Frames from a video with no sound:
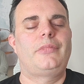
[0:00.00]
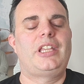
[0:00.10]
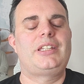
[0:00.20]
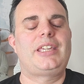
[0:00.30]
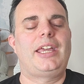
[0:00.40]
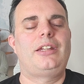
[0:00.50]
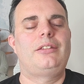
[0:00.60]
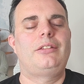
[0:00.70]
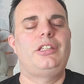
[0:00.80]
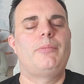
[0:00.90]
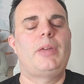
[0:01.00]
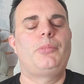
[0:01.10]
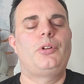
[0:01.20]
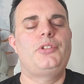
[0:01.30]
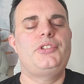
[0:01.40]
And again, you may
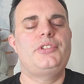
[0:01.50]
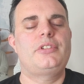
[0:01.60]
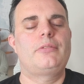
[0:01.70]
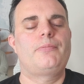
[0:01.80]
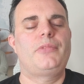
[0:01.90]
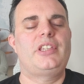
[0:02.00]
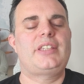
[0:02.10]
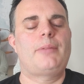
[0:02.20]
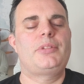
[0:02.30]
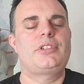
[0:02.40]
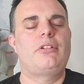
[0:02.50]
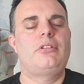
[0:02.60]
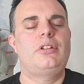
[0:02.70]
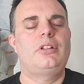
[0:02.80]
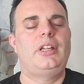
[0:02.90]
pause this
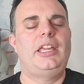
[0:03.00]
episode